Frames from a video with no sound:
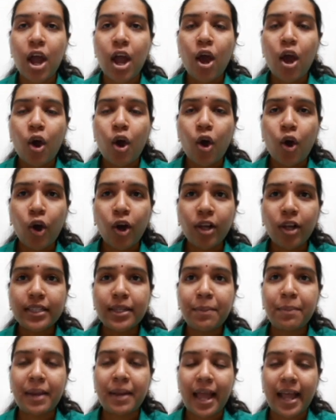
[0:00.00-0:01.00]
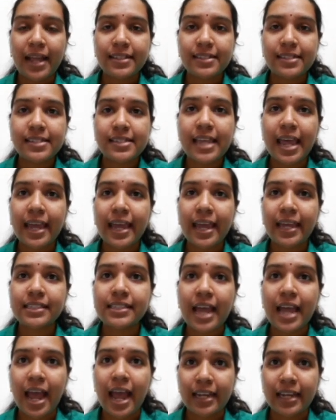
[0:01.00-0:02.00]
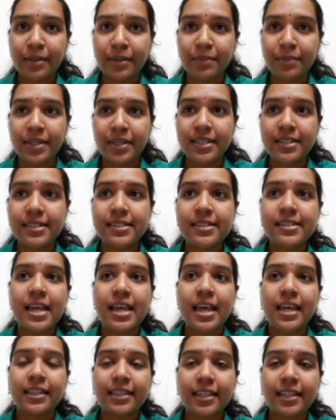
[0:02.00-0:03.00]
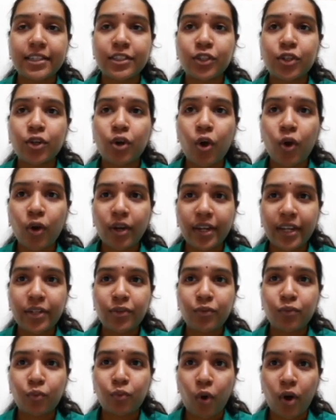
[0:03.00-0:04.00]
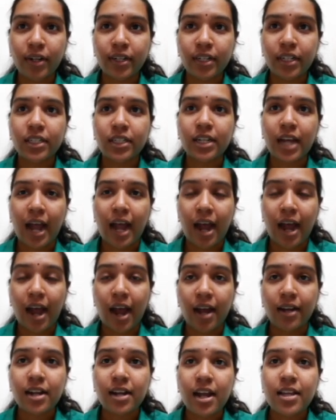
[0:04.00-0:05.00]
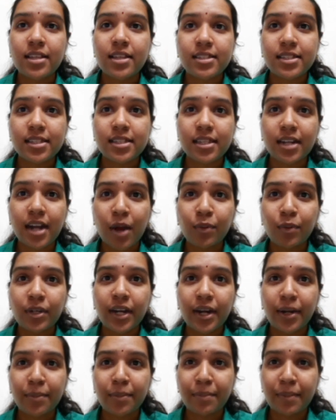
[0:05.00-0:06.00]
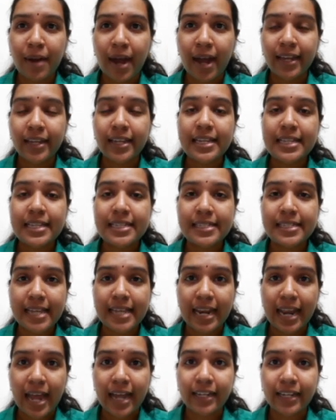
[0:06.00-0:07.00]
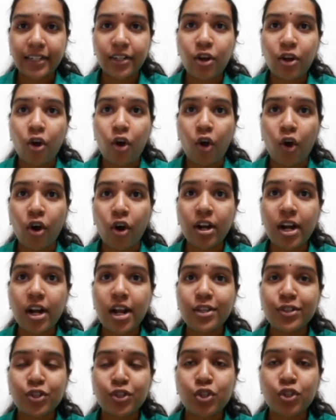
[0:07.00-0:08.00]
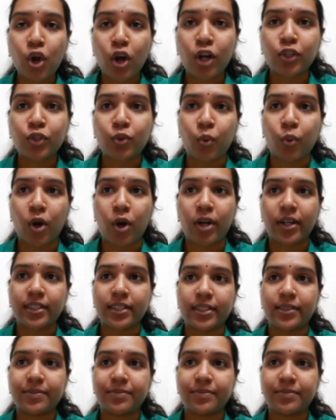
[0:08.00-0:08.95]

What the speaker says: all the plants and animals that grow in water are surrounded by saline or salt water.